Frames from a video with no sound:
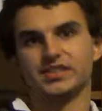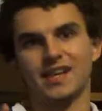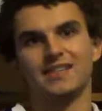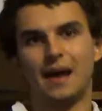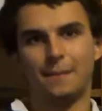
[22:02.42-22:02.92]

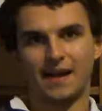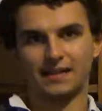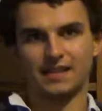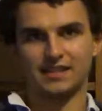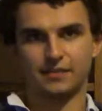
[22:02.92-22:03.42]
in that
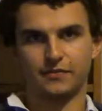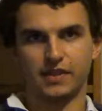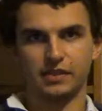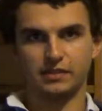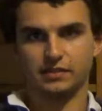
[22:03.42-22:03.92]
magnetic
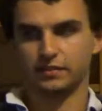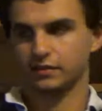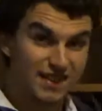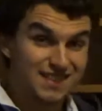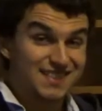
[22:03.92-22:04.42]
field.
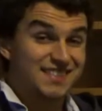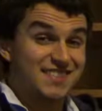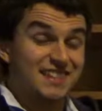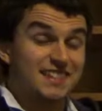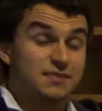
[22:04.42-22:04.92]
This, as I
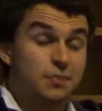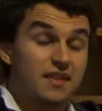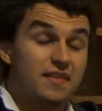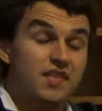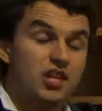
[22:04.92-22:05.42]
said, is
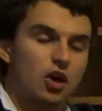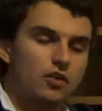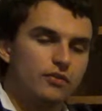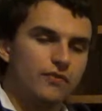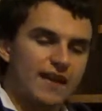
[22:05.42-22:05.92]
within the
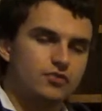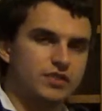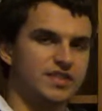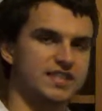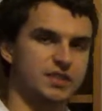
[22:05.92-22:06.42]

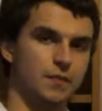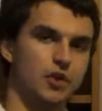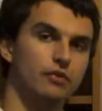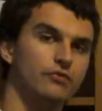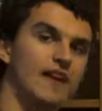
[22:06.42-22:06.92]
olfactory system,
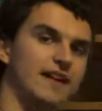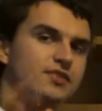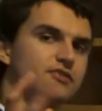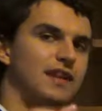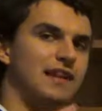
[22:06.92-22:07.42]
the
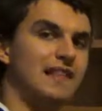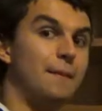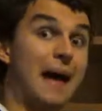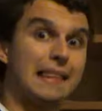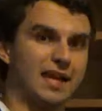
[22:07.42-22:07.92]
olfactory
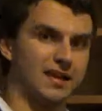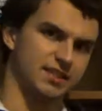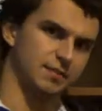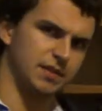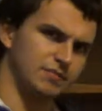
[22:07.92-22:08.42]
lamellae
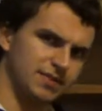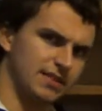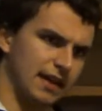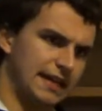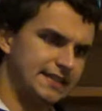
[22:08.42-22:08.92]
to be
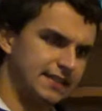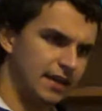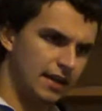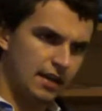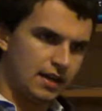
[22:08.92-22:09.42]
precise.
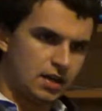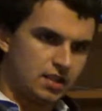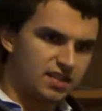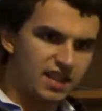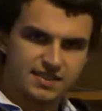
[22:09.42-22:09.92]

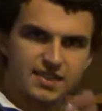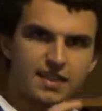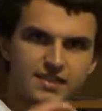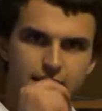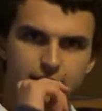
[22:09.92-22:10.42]
So that
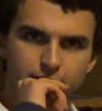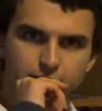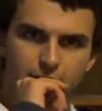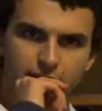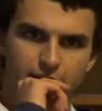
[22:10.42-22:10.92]
ties in
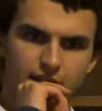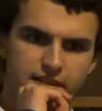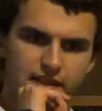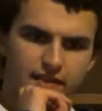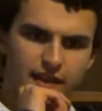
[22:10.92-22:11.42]
quite
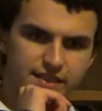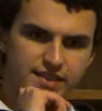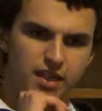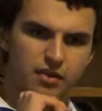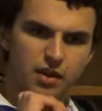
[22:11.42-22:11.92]
nicely then.
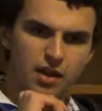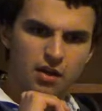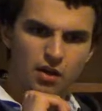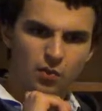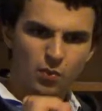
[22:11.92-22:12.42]
So
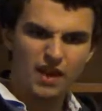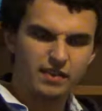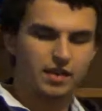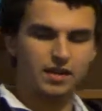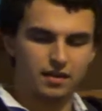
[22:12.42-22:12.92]

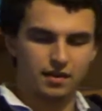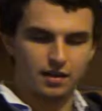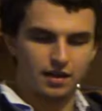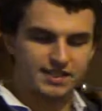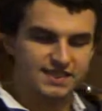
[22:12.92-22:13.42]
when a,
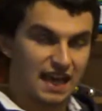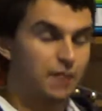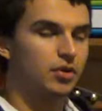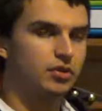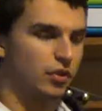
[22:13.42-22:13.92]
a
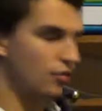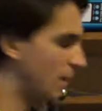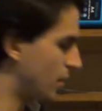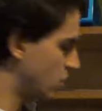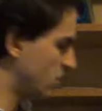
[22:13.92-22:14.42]
salmon or a
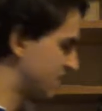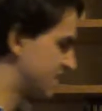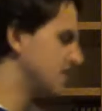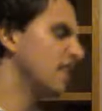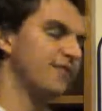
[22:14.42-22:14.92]
rainbow trout is
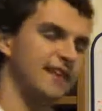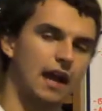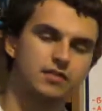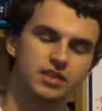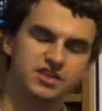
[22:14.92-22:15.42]
sniffing
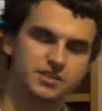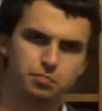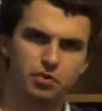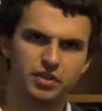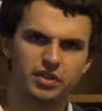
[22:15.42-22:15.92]
out its
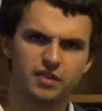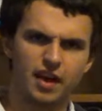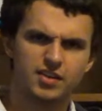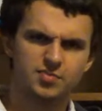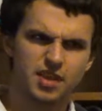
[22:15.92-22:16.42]
spawning
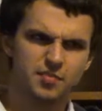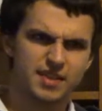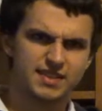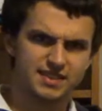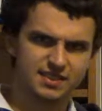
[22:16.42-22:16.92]
grounds, maybe
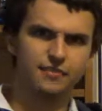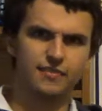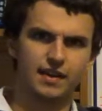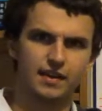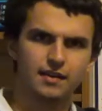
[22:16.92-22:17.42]
it's
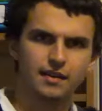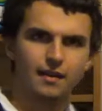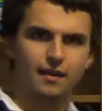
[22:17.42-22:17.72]
sniffing